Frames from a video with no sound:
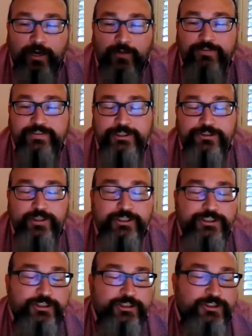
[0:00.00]
the city
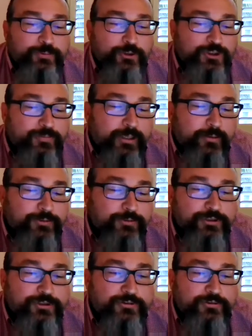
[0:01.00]
treasurer is supposed to be able
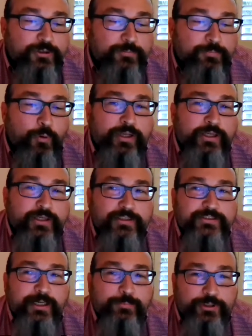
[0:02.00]
to appoint a
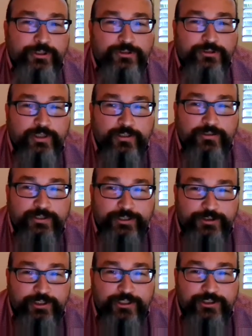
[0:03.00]
deputy
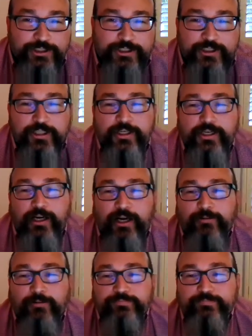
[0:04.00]
city treasurer.
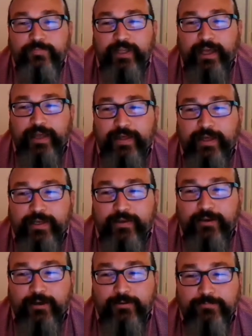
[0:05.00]
And then
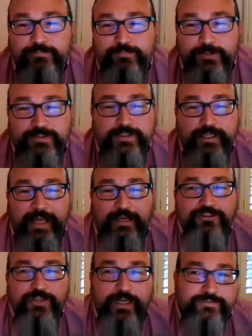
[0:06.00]
the city
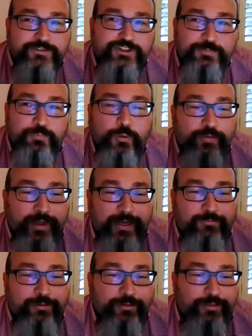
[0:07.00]
council has to support
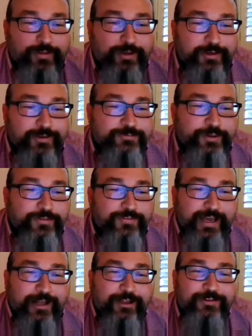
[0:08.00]
that with
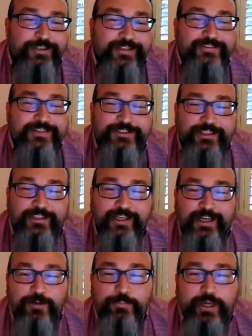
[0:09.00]
salary, et cetera.
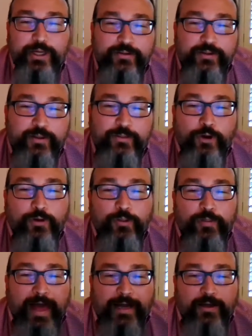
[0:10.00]
But
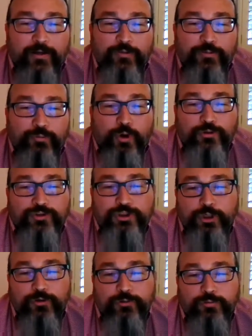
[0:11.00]
that role,
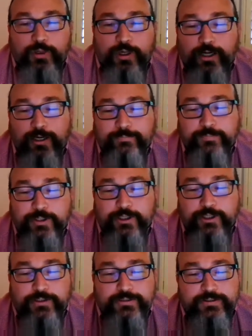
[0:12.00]
so the
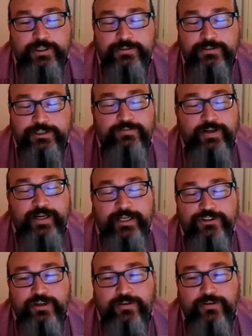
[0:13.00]
current chief
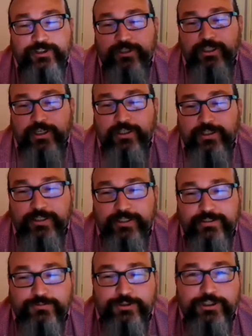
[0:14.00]
financial officer, he
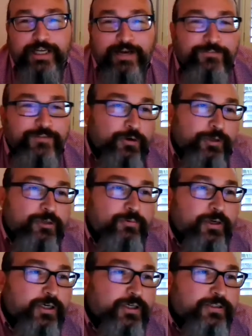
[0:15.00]
doesn't really have to go
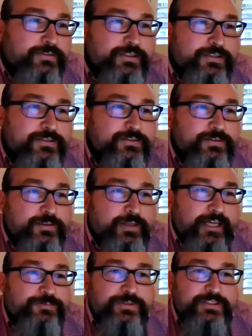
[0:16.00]
anywhere because his
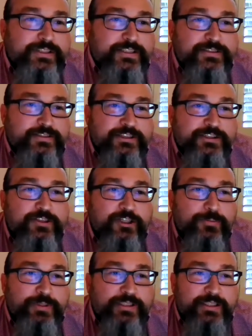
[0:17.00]
expertise is still going
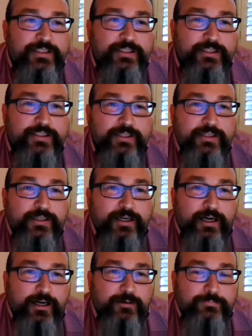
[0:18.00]
to be needed.
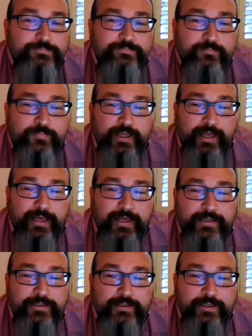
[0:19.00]

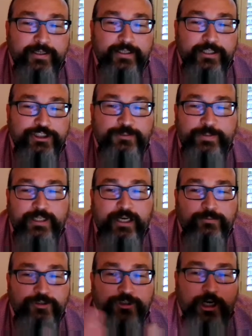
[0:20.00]
And it just
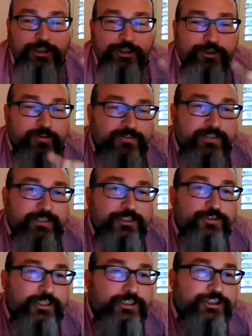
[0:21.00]
becomes under the city
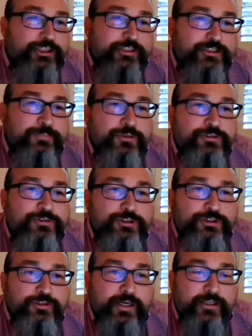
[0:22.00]
treasurer as opposed to
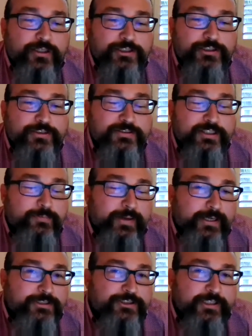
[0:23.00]
directly under the city
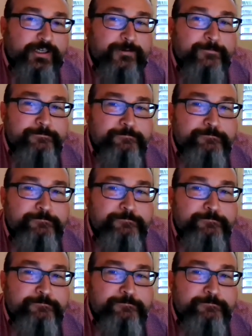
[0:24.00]
manager now.